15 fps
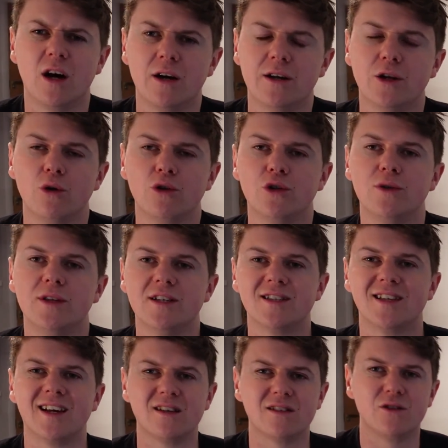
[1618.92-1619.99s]
you know, do these
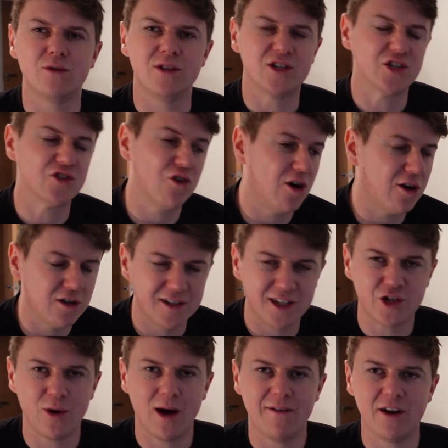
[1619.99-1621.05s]
things, do these struggles
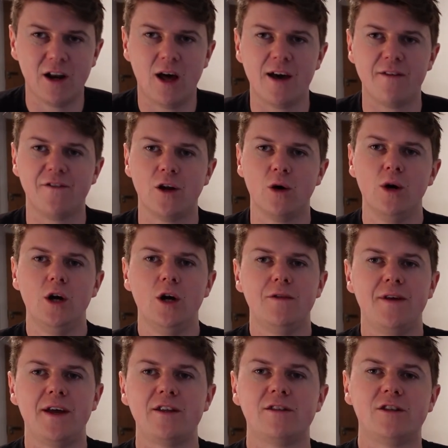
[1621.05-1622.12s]
that you have in life, you know.
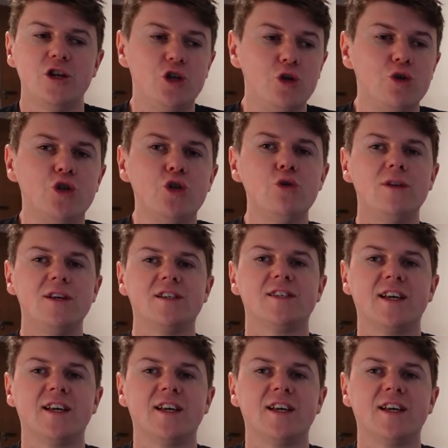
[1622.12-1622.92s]
Did you do these